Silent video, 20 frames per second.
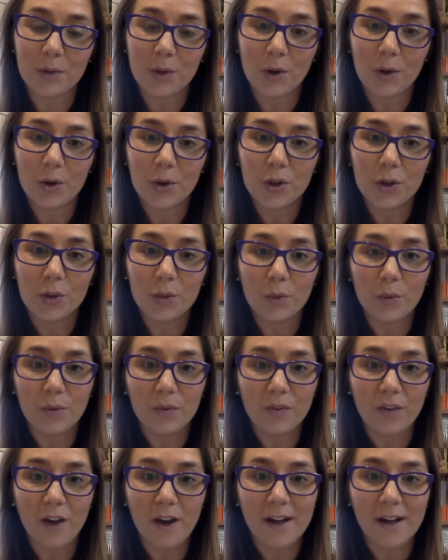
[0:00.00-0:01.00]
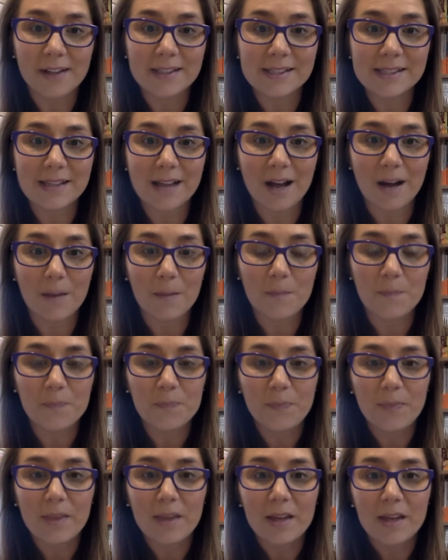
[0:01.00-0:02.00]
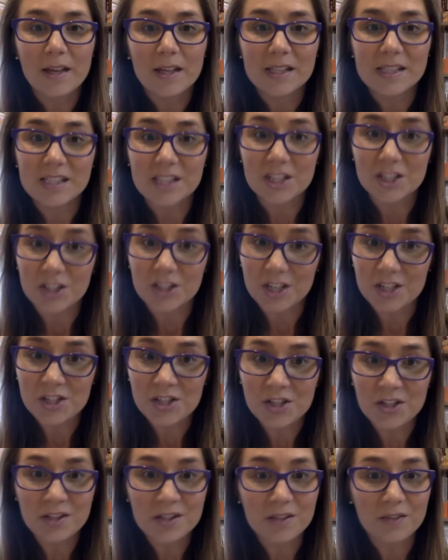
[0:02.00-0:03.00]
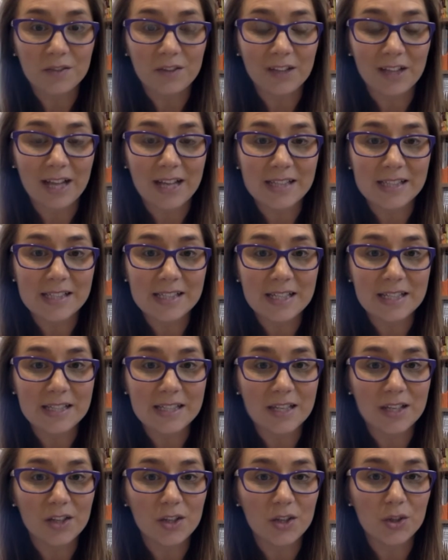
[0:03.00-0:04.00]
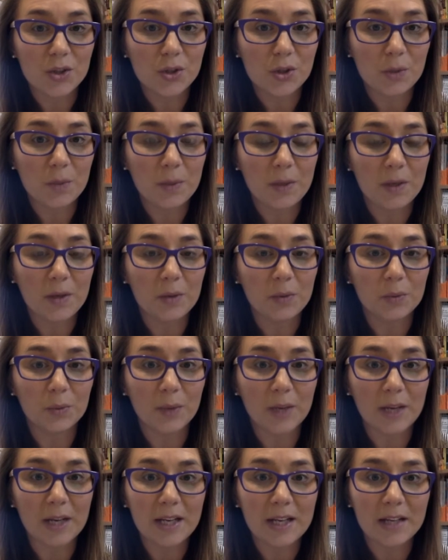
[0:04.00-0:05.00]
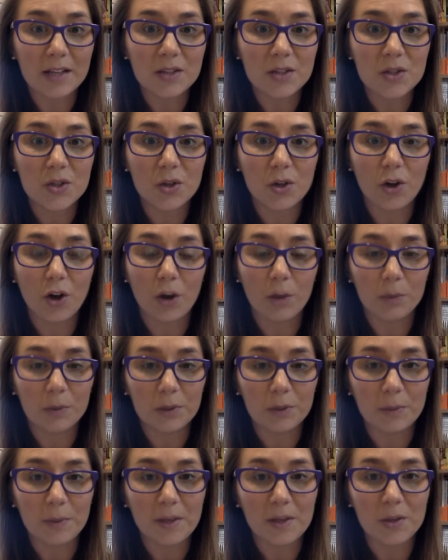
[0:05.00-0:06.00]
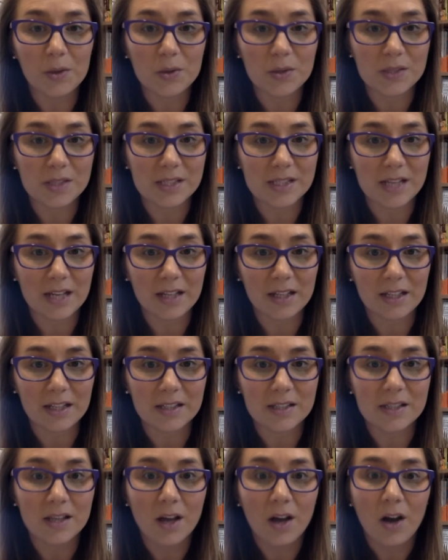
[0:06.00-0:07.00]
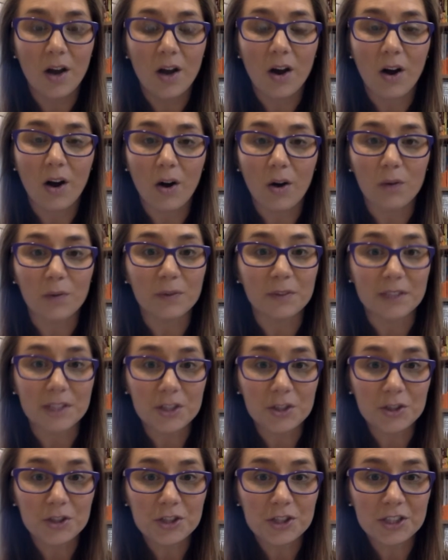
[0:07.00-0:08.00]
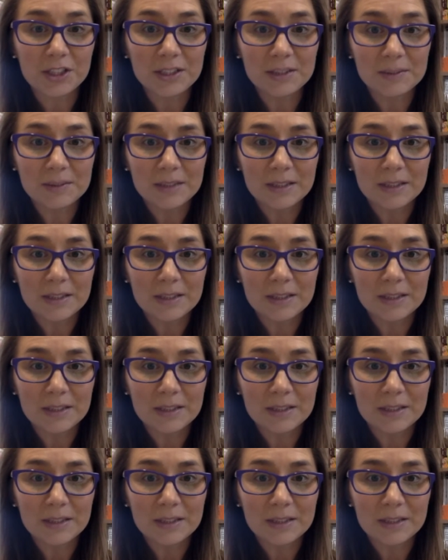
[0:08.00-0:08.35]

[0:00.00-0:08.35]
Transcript: blog you will find some suggestions of classics that you should be reading to complement your studies of literature.